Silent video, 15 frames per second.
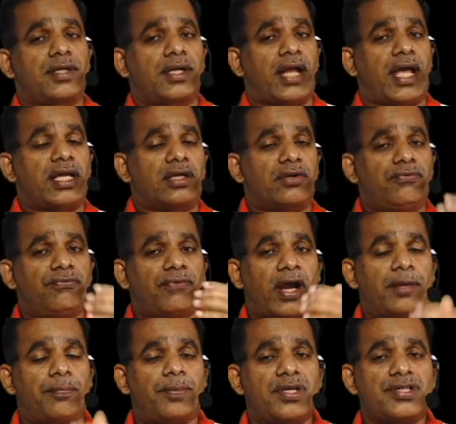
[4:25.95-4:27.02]
like
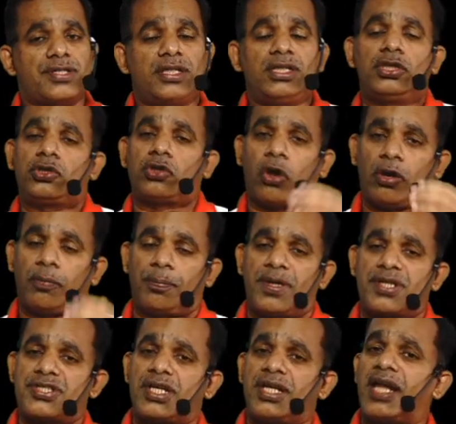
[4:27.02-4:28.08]
5%,
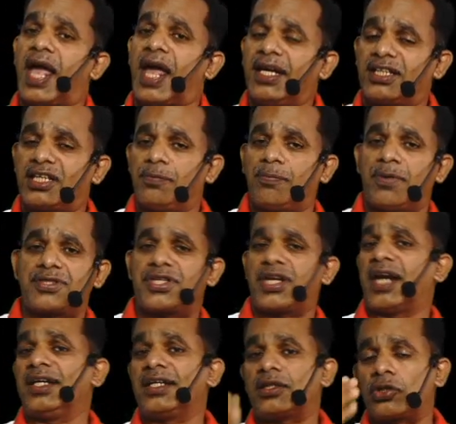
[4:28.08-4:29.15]
12%, 18%
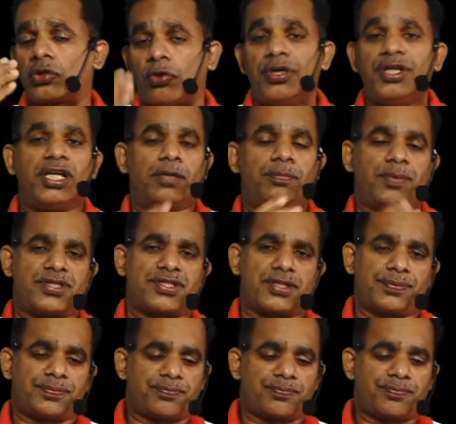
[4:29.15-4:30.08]
and 28%.